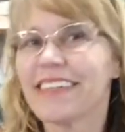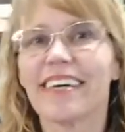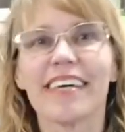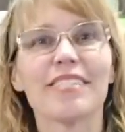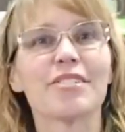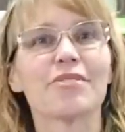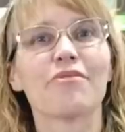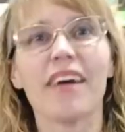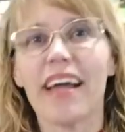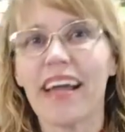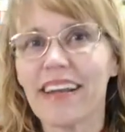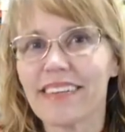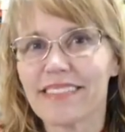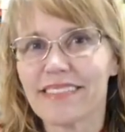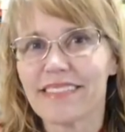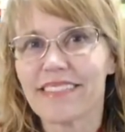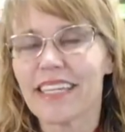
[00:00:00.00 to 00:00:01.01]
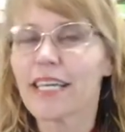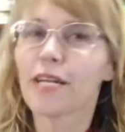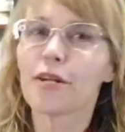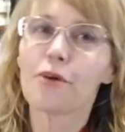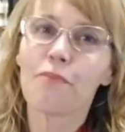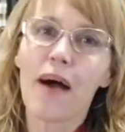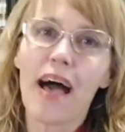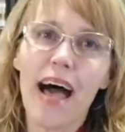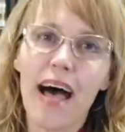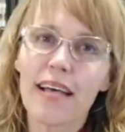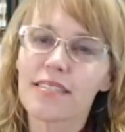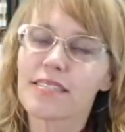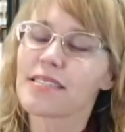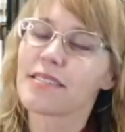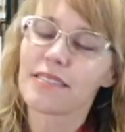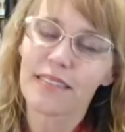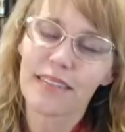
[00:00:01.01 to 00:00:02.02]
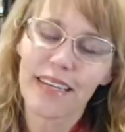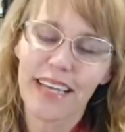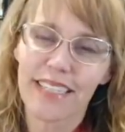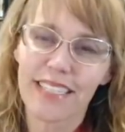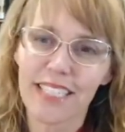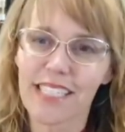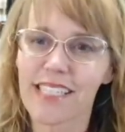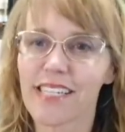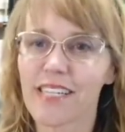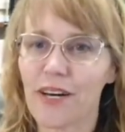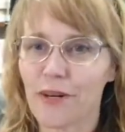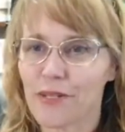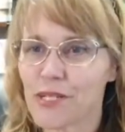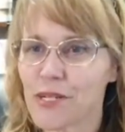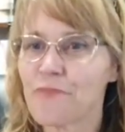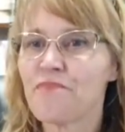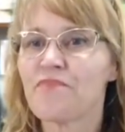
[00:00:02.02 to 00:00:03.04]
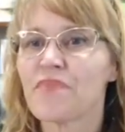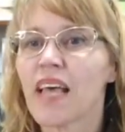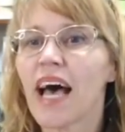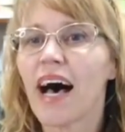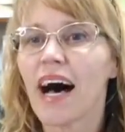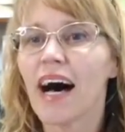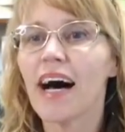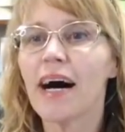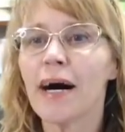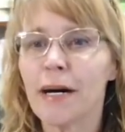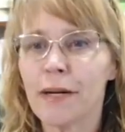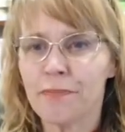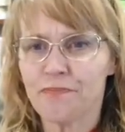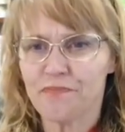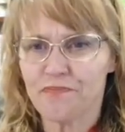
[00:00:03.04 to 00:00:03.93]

It's rain. It'll pass. It just goes. Uh,